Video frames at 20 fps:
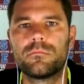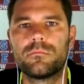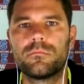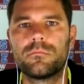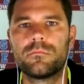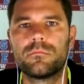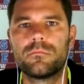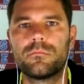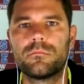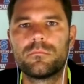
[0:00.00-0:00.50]

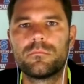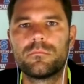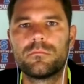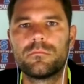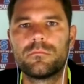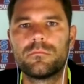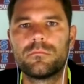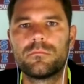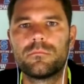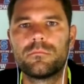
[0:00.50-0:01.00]

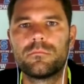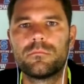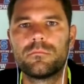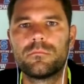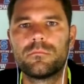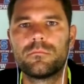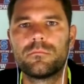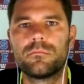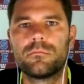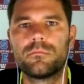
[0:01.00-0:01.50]

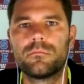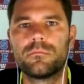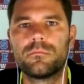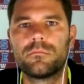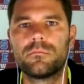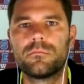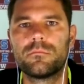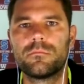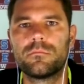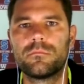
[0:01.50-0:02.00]

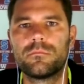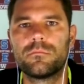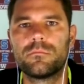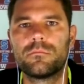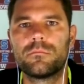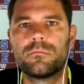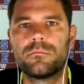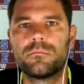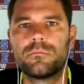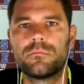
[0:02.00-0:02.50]

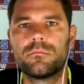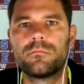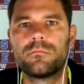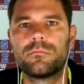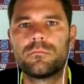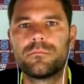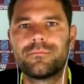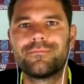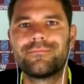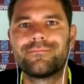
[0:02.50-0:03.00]

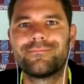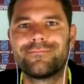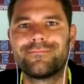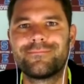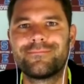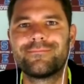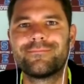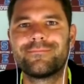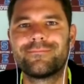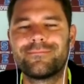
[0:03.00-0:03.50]

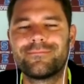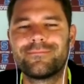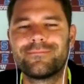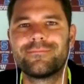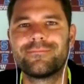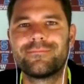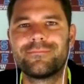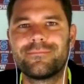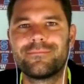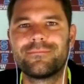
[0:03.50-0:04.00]

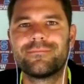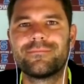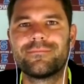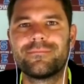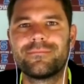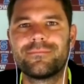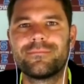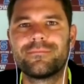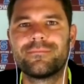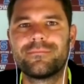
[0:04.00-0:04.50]

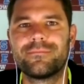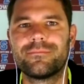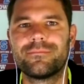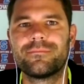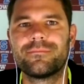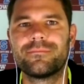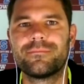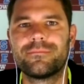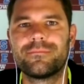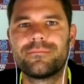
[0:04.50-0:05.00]

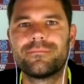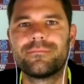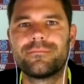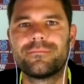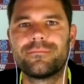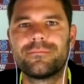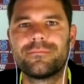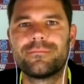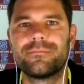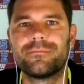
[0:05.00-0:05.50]

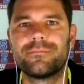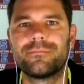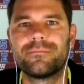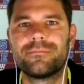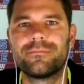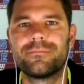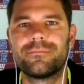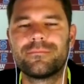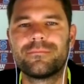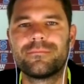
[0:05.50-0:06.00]

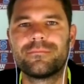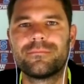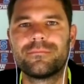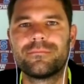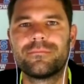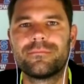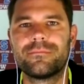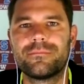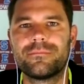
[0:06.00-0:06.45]
The person shown says nothing.